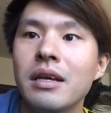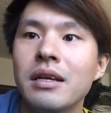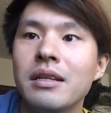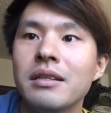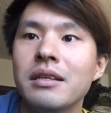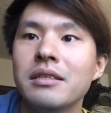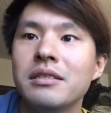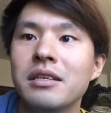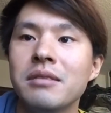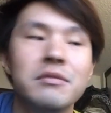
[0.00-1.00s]
And
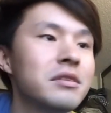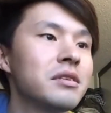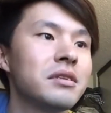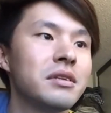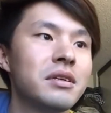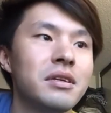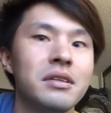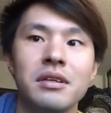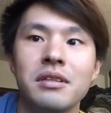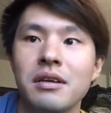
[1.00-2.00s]
it seems
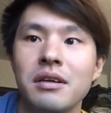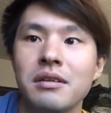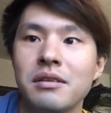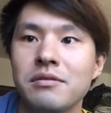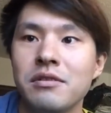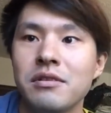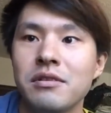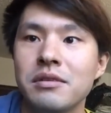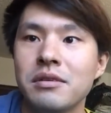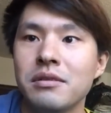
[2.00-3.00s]
the technical
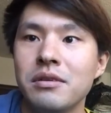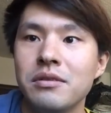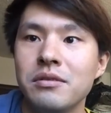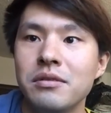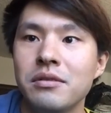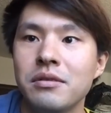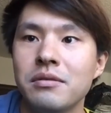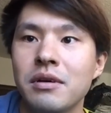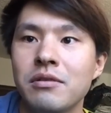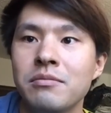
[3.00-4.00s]
trouble is continuous,
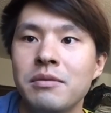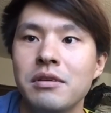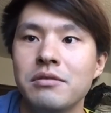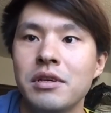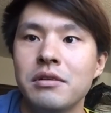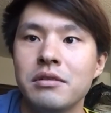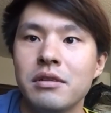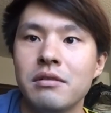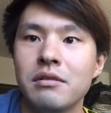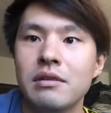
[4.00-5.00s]
so I'll be
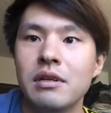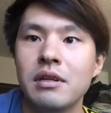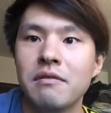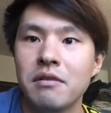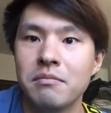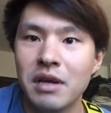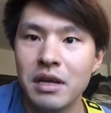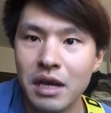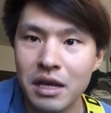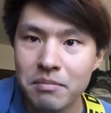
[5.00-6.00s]
sharing the lyric from
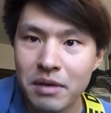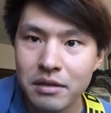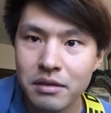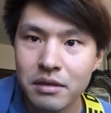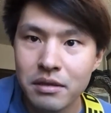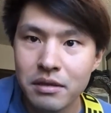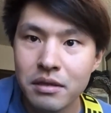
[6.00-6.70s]
my iPad.